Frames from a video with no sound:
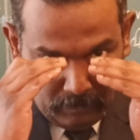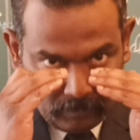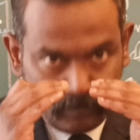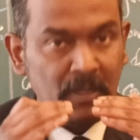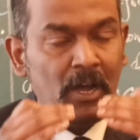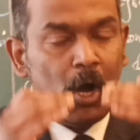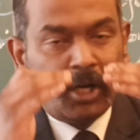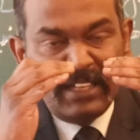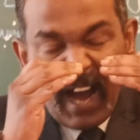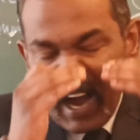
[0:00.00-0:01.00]
or the
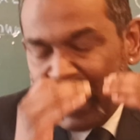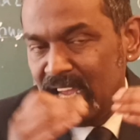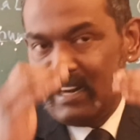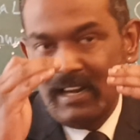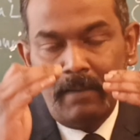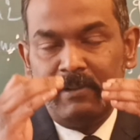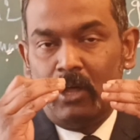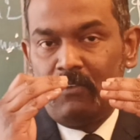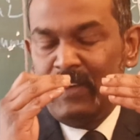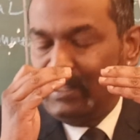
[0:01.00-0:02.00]
higher level
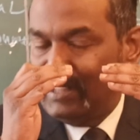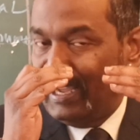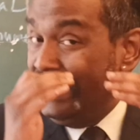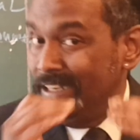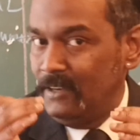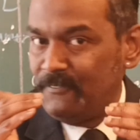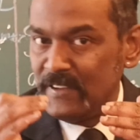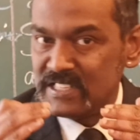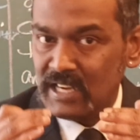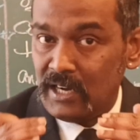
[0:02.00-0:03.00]
of the
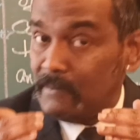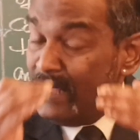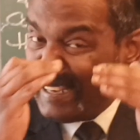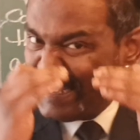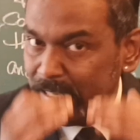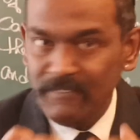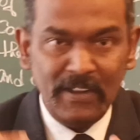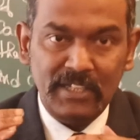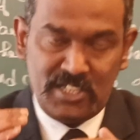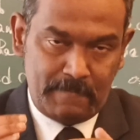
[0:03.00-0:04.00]
indifference curve given
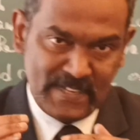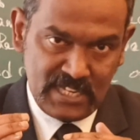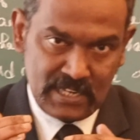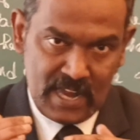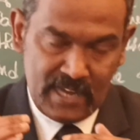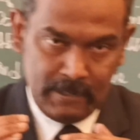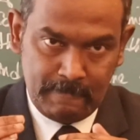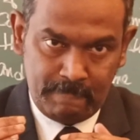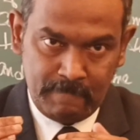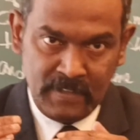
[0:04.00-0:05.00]
his budget line.
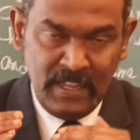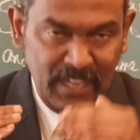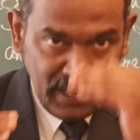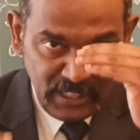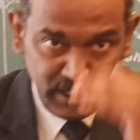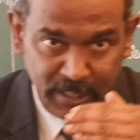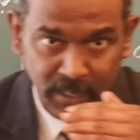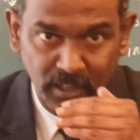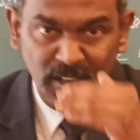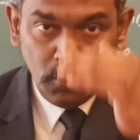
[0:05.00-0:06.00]

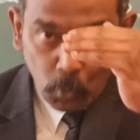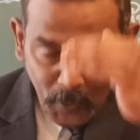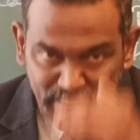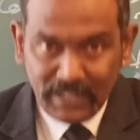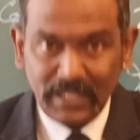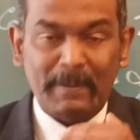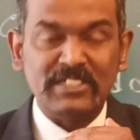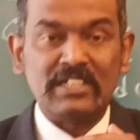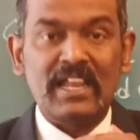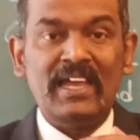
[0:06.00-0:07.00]
Anything within the
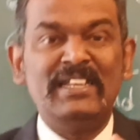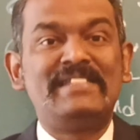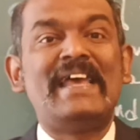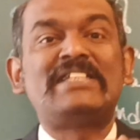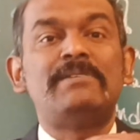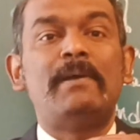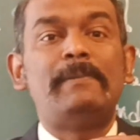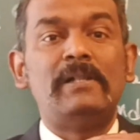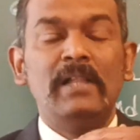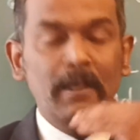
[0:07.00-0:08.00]
budget line is
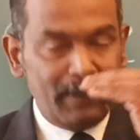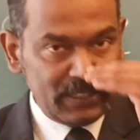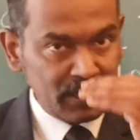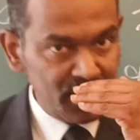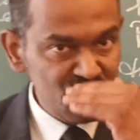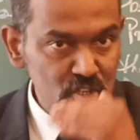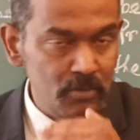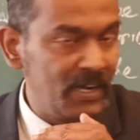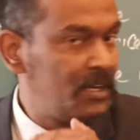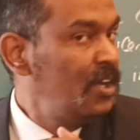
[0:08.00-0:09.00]
achievable, but the
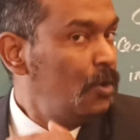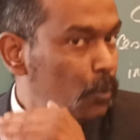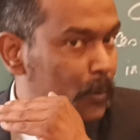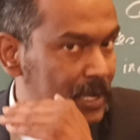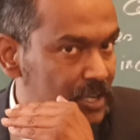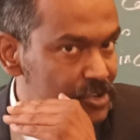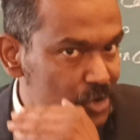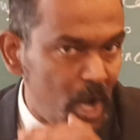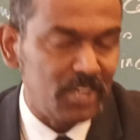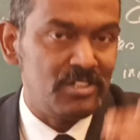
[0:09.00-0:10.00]
consumer will
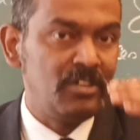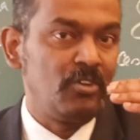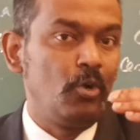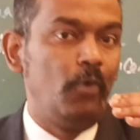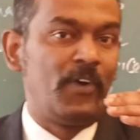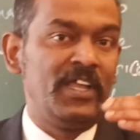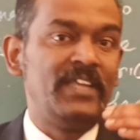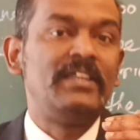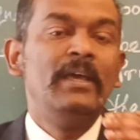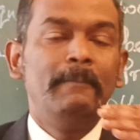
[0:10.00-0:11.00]
not go for it
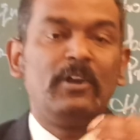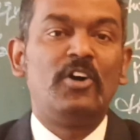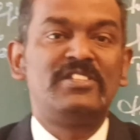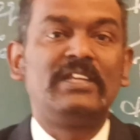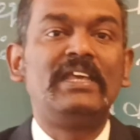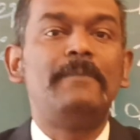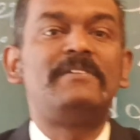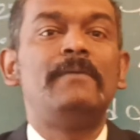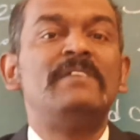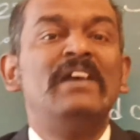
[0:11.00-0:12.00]
because it gives
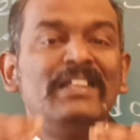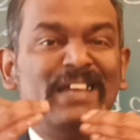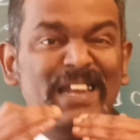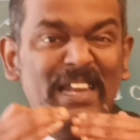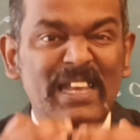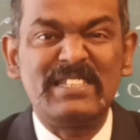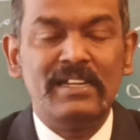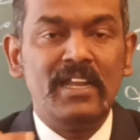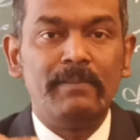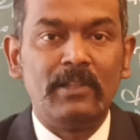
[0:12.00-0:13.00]
him the lesser
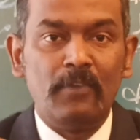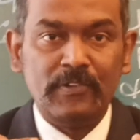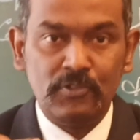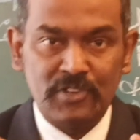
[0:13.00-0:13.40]
level of utility.